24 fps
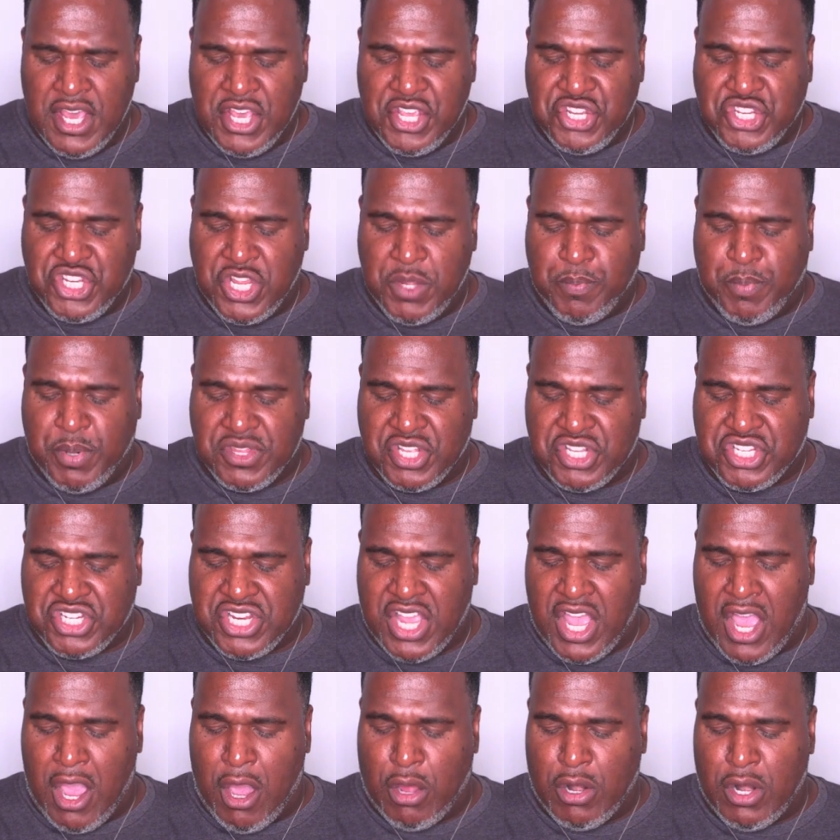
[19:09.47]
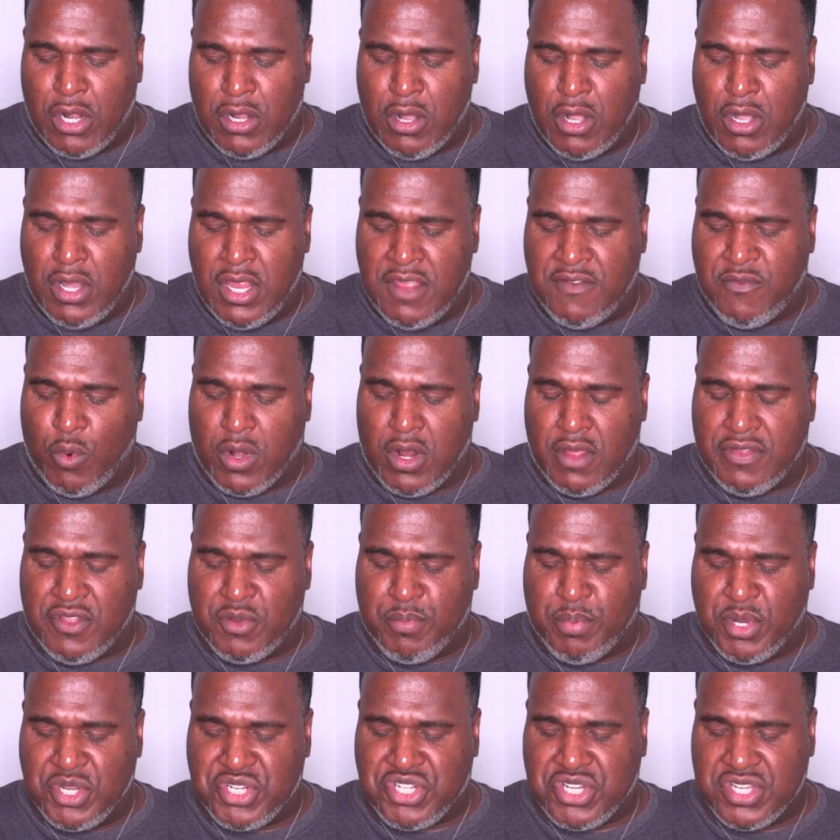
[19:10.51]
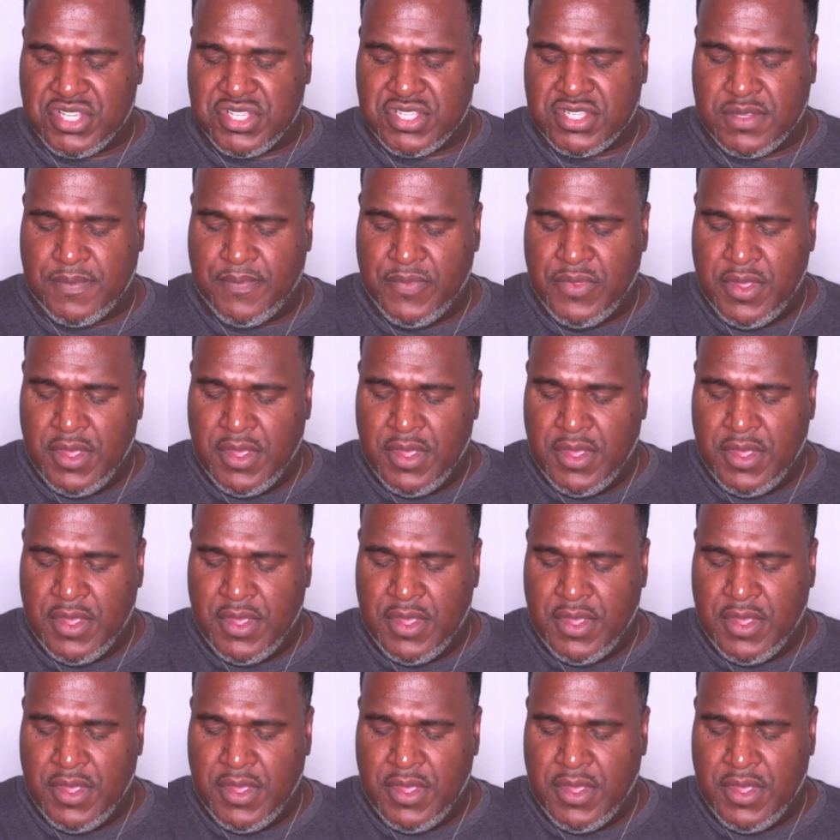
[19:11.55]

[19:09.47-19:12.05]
she put the child underneath one of the bushes.